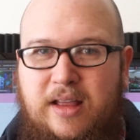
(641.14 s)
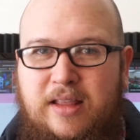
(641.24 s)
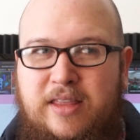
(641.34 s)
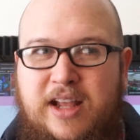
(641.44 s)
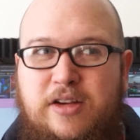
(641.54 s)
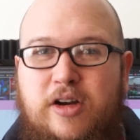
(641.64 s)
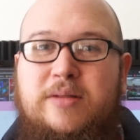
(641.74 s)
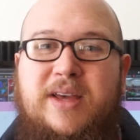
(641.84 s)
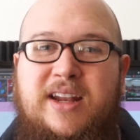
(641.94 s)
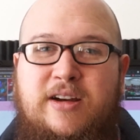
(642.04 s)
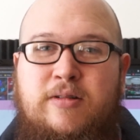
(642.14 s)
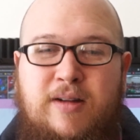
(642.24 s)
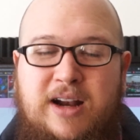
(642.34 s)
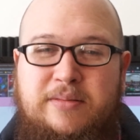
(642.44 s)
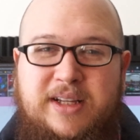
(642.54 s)
then you're going to be an
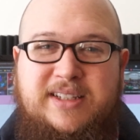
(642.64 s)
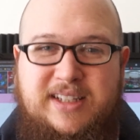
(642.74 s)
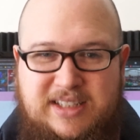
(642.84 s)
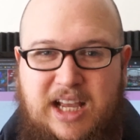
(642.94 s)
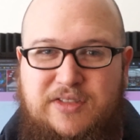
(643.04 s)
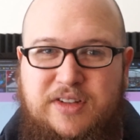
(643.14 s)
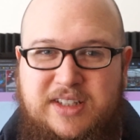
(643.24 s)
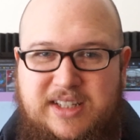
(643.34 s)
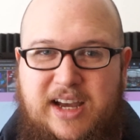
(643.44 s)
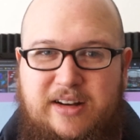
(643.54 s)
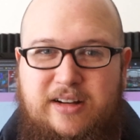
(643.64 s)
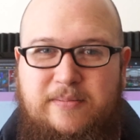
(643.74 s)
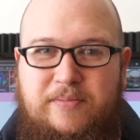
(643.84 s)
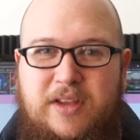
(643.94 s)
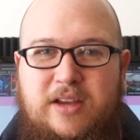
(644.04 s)
incredibly successful designer.
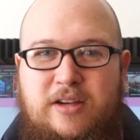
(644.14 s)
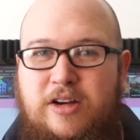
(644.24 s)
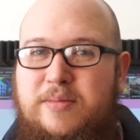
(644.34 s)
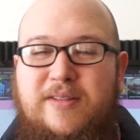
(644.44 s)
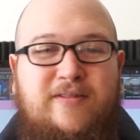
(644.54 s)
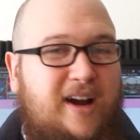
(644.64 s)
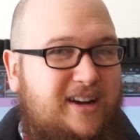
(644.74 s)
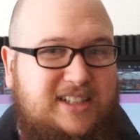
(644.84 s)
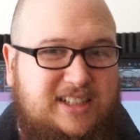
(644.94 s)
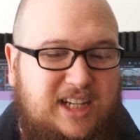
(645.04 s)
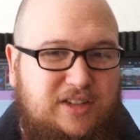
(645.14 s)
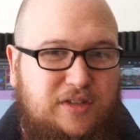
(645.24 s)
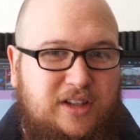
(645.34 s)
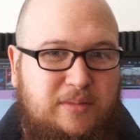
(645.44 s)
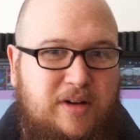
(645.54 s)
You're going to be very
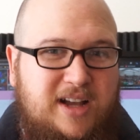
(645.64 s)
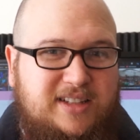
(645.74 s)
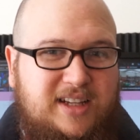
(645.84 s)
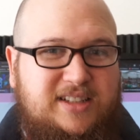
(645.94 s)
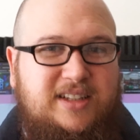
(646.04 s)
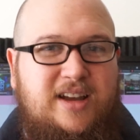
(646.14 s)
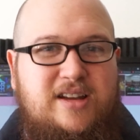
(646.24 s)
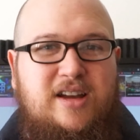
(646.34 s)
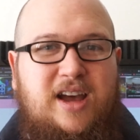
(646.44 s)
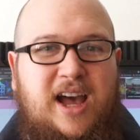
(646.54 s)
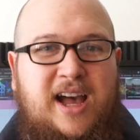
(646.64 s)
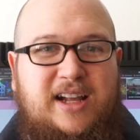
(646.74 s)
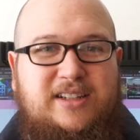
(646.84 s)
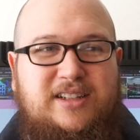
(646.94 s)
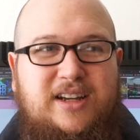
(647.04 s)
successful at the process,
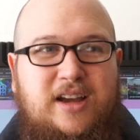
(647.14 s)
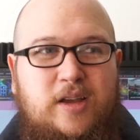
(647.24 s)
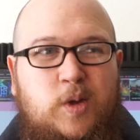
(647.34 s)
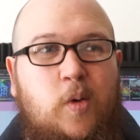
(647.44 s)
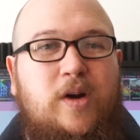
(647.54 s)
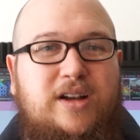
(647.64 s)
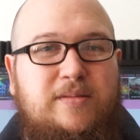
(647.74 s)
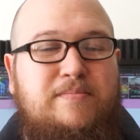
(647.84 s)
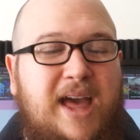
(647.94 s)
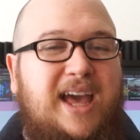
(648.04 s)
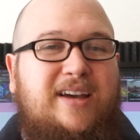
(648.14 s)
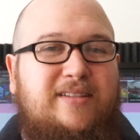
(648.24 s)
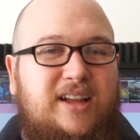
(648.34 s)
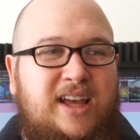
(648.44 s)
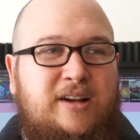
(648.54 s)
and you're going to make
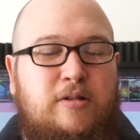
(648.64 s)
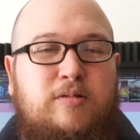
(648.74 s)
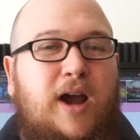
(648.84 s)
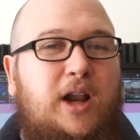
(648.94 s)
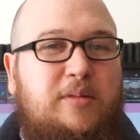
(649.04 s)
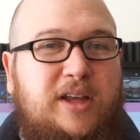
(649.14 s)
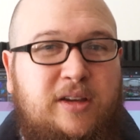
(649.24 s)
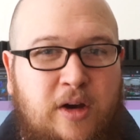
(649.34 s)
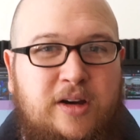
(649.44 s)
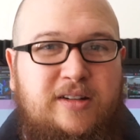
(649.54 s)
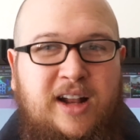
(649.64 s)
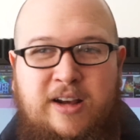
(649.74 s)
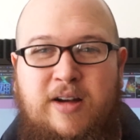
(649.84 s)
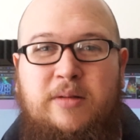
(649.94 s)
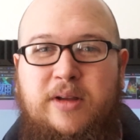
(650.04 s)
incredibly good,
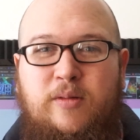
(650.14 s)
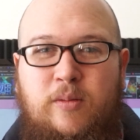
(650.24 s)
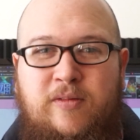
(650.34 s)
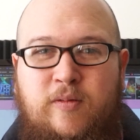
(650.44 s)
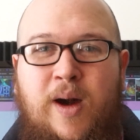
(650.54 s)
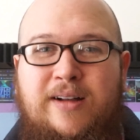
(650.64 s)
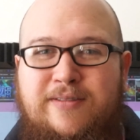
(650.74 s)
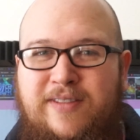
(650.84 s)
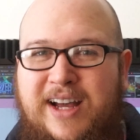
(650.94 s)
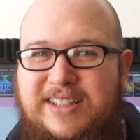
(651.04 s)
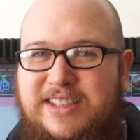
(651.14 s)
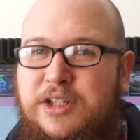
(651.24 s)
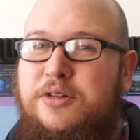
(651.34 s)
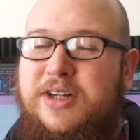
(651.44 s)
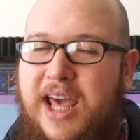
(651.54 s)
incredibly well
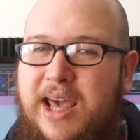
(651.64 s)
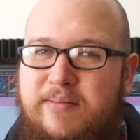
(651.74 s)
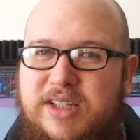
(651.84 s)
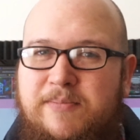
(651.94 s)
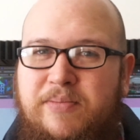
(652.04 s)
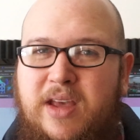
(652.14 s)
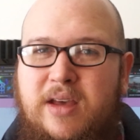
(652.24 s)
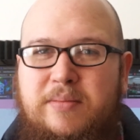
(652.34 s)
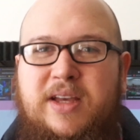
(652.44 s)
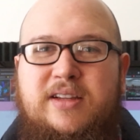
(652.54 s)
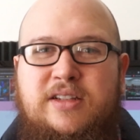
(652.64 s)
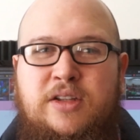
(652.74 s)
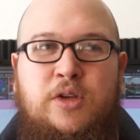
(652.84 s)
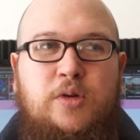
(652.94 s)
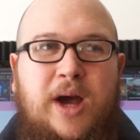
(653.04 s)
fine-tuned games, because
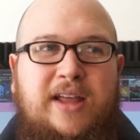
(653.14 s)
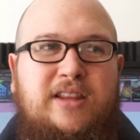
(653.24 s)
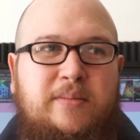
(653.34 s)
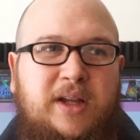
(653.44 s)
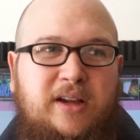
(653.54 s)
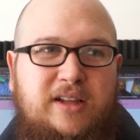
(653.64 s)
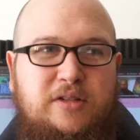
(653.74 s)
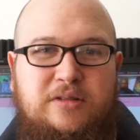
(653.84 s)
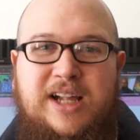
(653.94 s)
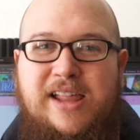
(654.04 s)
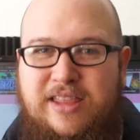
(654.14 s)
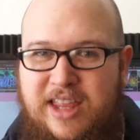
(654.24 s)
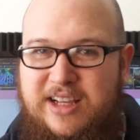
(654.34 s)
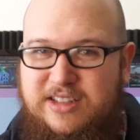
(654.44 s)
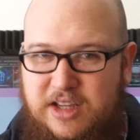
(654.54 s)
you had the ability to let
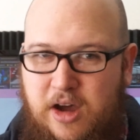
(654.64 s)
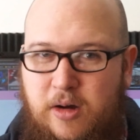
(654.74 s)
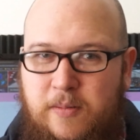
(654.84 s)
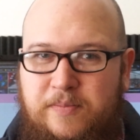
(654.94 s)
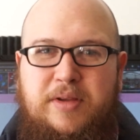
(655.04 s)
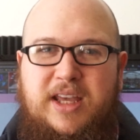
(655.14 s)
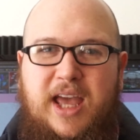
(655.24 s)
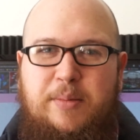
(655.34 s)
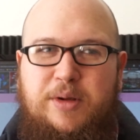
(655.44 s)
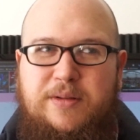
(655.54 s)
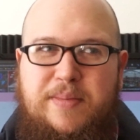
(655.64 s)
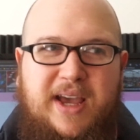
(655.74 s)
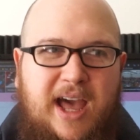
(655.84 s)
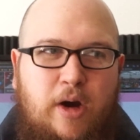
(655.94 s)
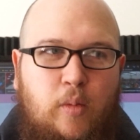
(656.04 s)
things go. Being able to
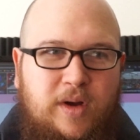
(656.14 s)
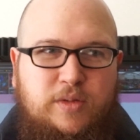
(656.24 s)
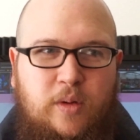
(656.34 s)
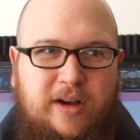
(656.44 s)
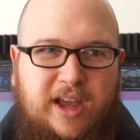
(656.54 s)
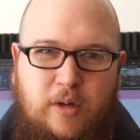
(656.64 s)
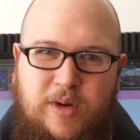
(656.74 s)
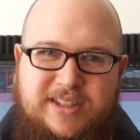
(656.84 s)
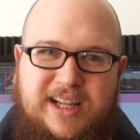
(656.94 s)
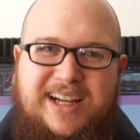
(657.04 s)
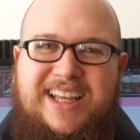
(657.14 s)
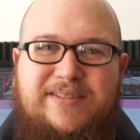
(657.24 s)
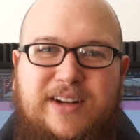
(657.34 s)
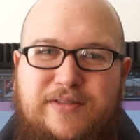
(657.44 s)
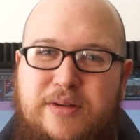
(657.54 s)
pick out what's working and what's not,
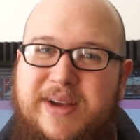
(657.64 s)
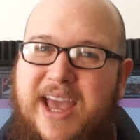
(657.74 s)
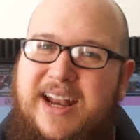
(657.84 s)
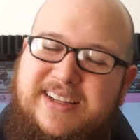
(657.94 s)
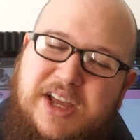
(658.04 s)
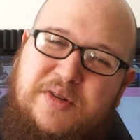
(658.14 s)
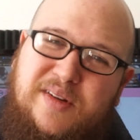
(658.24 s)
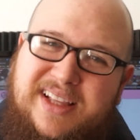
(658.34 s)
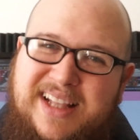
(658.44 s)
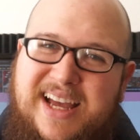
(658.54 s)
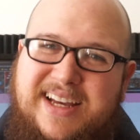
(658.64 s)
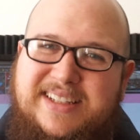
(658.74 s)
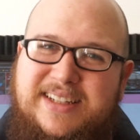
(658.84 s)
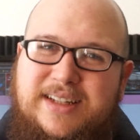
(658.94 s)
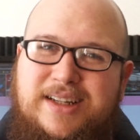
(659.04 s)
even if they're mechanics that you really
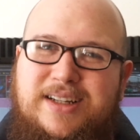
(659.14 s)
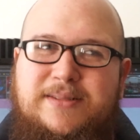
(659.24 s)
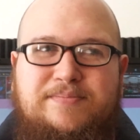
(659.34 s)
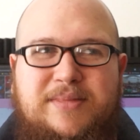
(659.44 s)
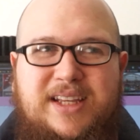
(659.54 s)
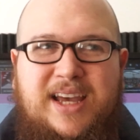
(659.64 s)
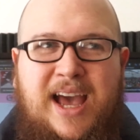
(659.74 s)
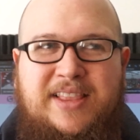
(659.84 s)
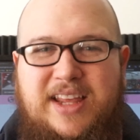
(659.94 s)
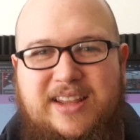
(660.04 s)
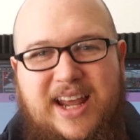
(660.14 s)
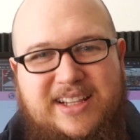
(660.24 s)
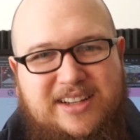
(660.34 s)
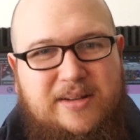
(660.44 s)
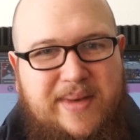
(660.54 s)
liked, at the end of the day,
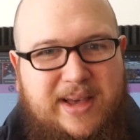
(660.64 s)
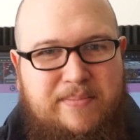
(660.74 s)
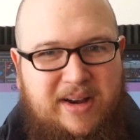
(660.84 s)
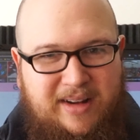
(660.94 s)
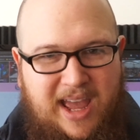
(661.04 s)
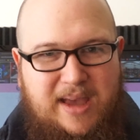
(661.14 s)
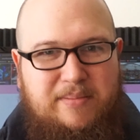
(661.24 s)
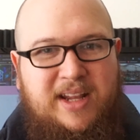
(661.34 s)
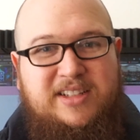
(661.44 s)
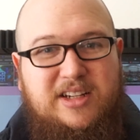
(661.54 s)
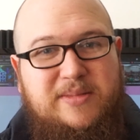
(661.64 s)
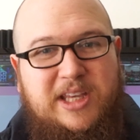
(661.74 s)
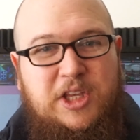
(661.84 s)
it's going to make a better game, and it's going to make